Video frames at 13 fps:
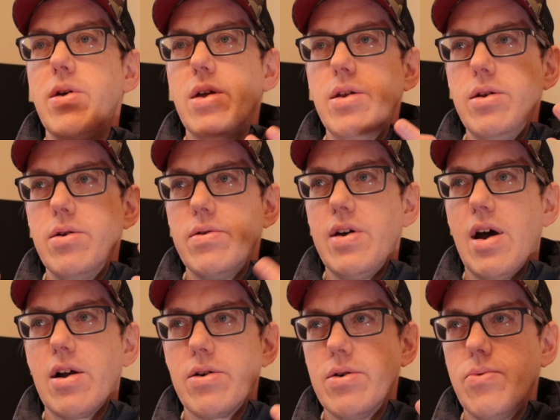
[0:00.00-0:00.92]
and your
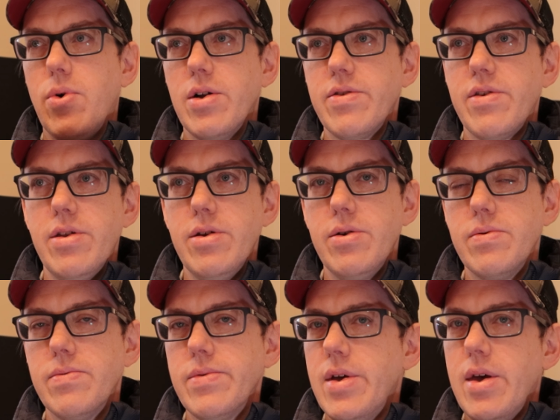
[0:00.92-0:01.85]
doctor wants to
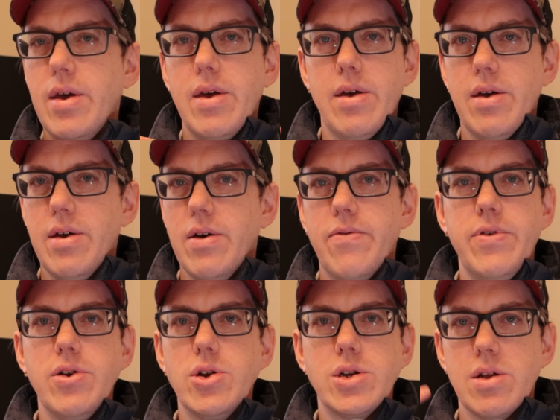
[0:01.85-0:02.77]
do a
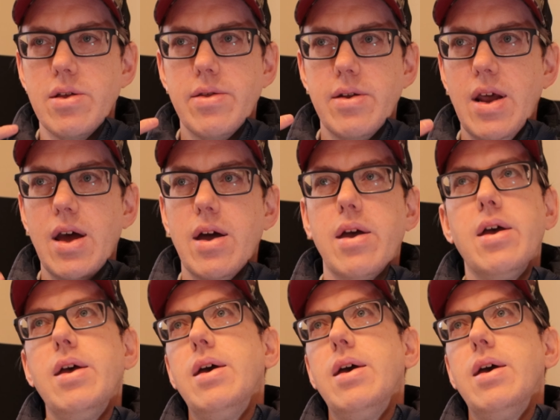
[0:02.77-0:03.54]
fusion of the neck,